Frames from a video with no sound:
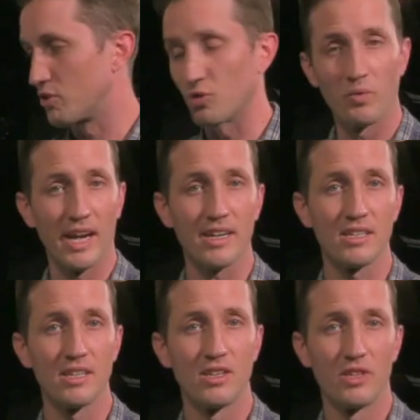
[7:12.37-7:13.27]

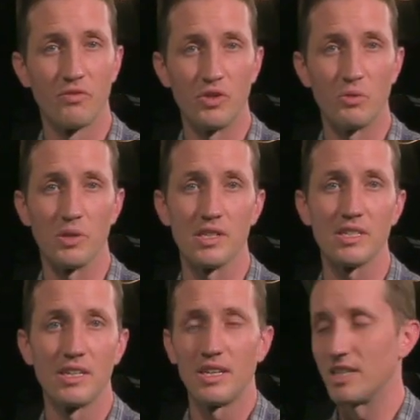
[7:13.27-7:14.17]
direct the
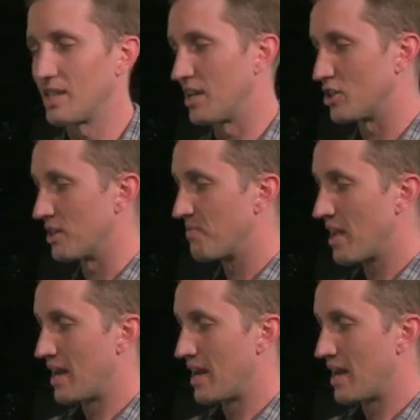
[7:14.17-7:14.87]
viewer's attention.